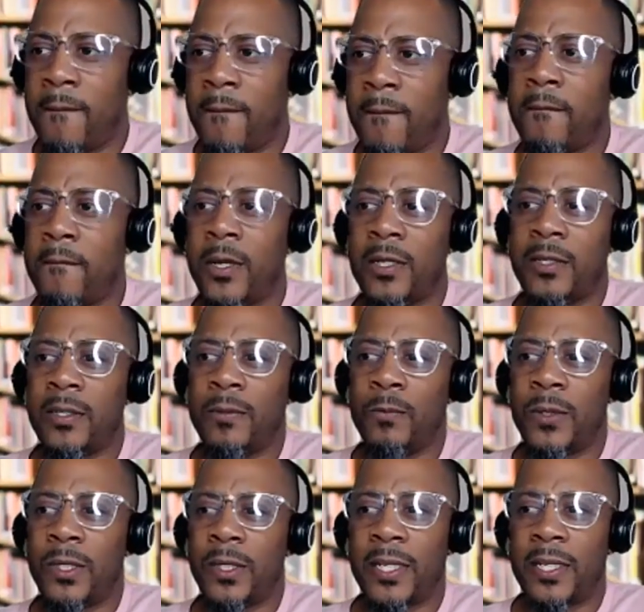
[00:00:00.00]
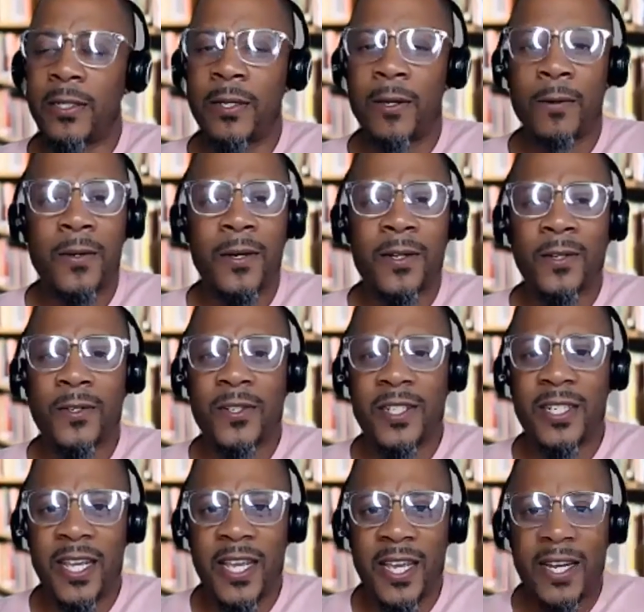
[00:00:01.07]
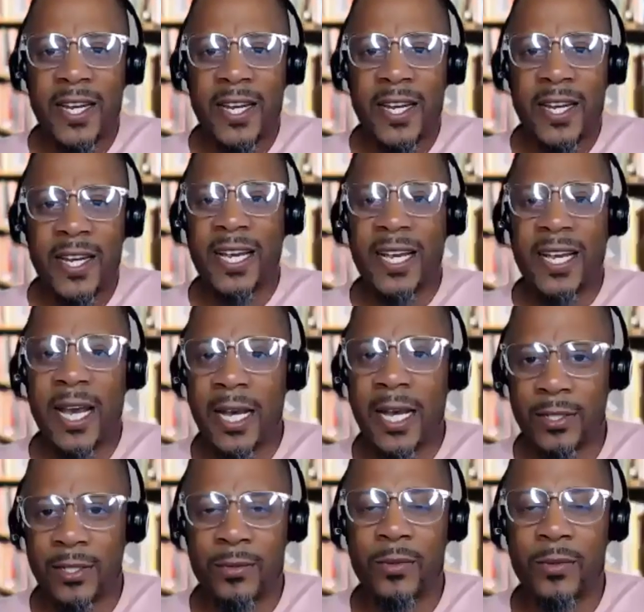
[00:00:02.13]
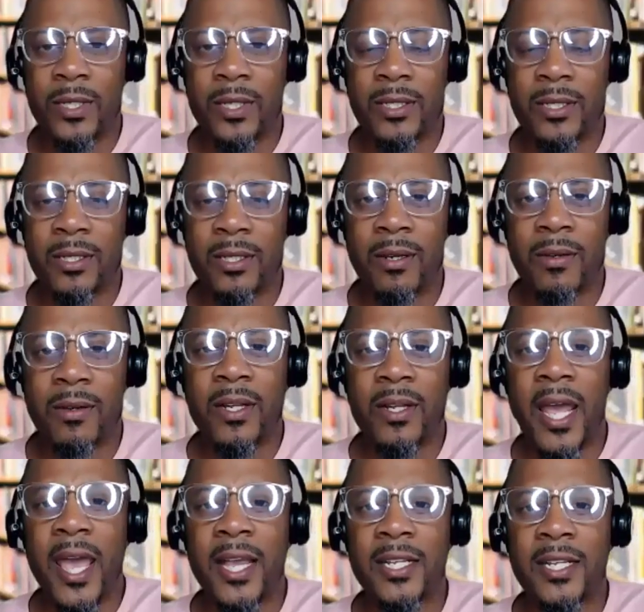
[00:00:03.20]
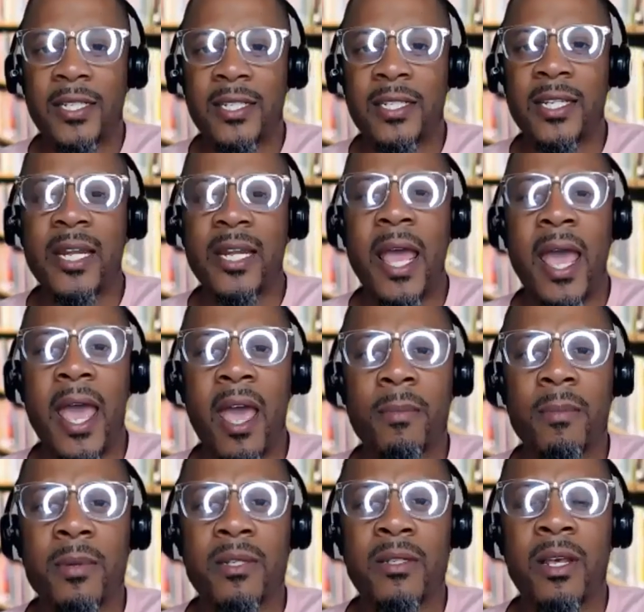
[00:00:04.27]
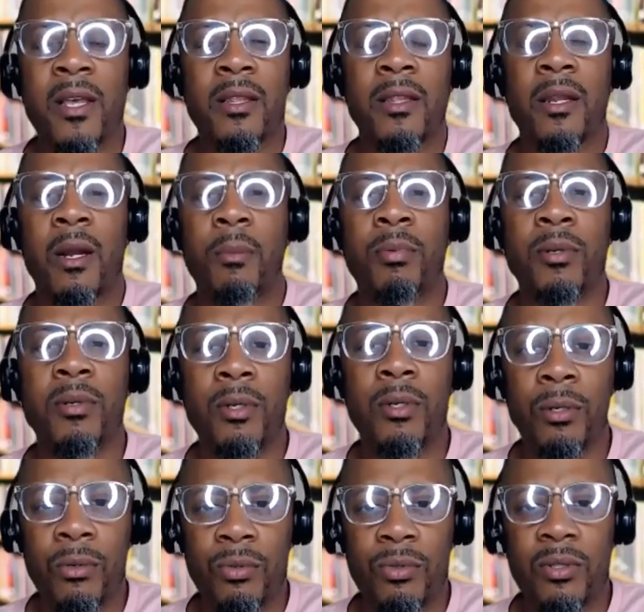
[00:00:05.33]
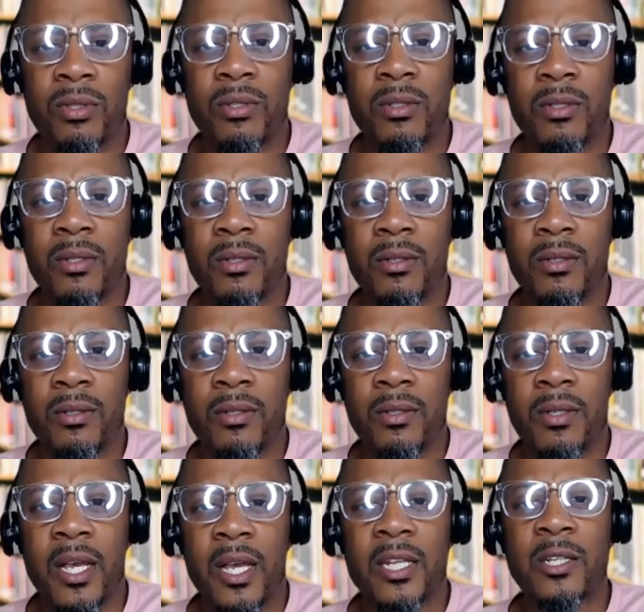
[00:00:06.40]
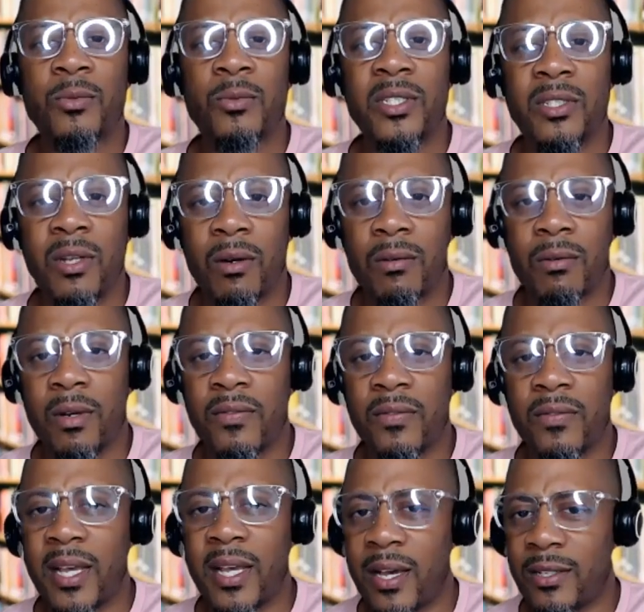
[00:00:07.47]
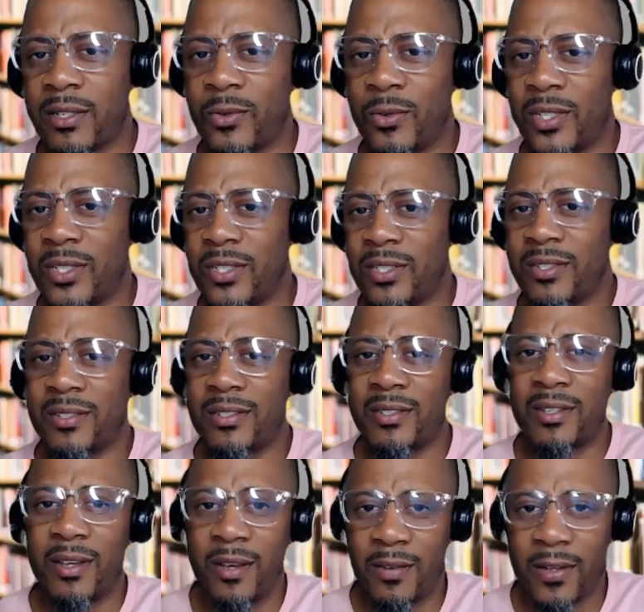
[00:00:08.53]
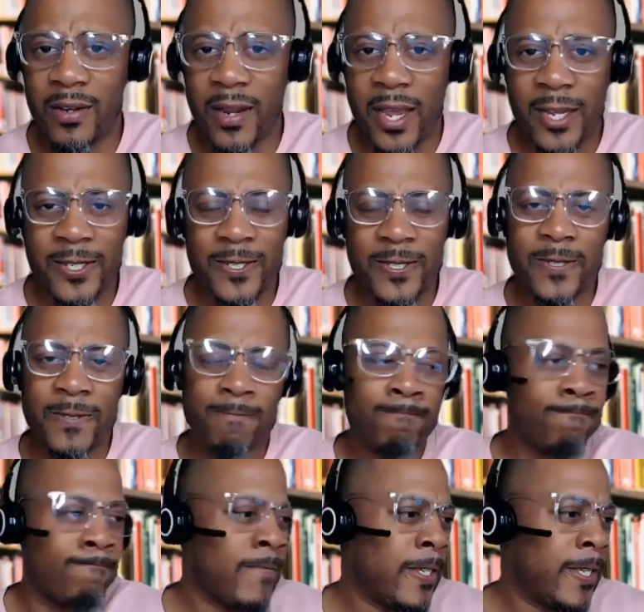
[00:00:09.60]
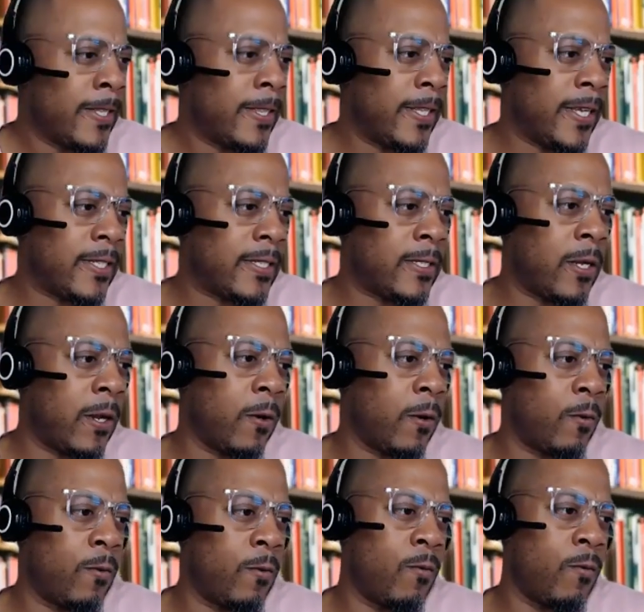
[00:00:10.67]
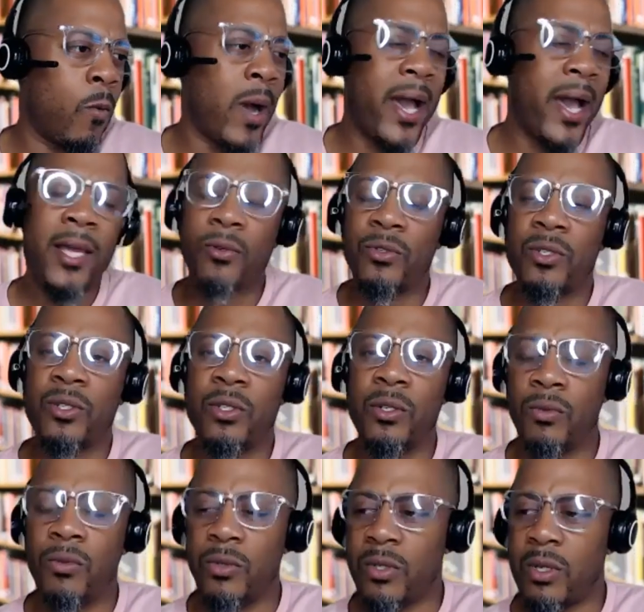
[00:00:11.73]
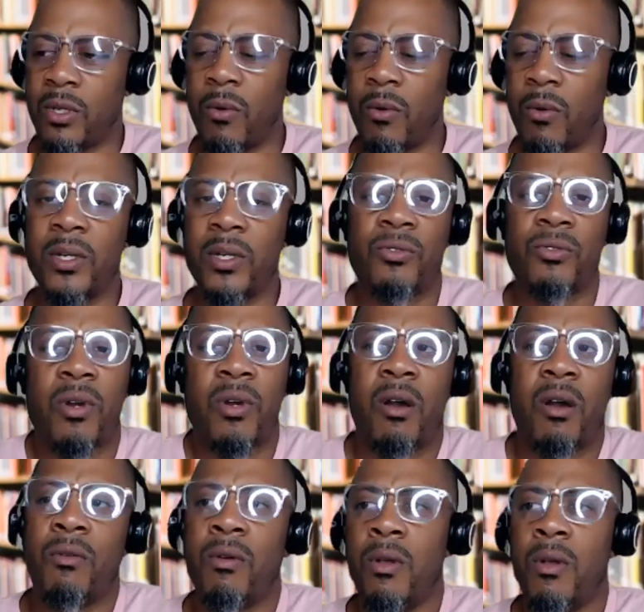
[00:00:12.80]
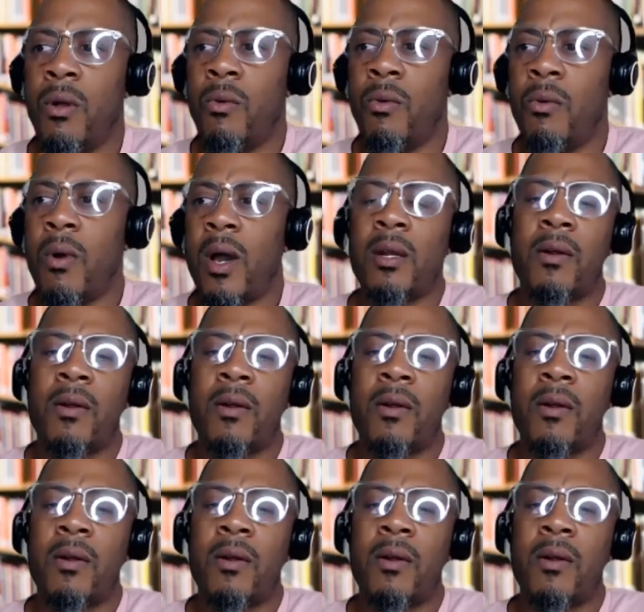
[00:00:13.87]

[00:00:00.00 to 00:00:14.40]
But what they don't understand is the consequence of their actions and the habits that are produced as a result of the consequences of their actions. Let's go. Why do students go this route? Why do